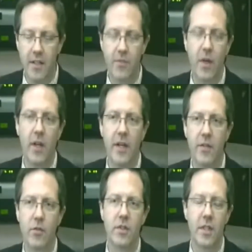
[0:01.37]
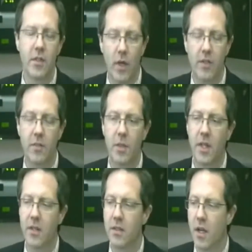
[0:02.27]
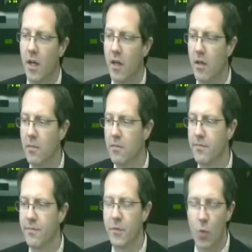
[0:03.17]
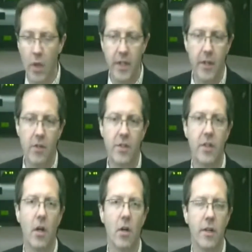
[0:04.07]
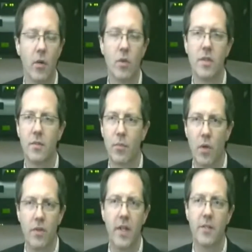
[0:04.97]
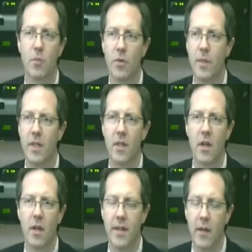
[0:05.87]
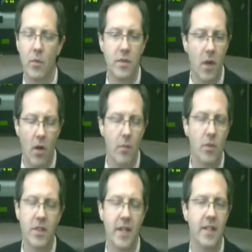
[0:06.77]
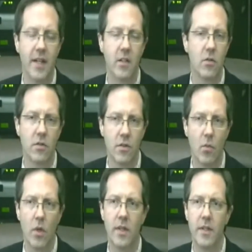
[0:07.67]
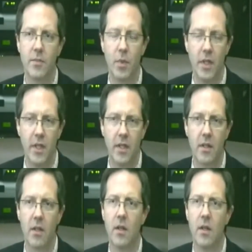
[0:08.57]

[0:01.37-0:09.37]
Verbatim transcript: a very interesting question because um, 20 years ago there was a protest movement that was almost identical to the one that's being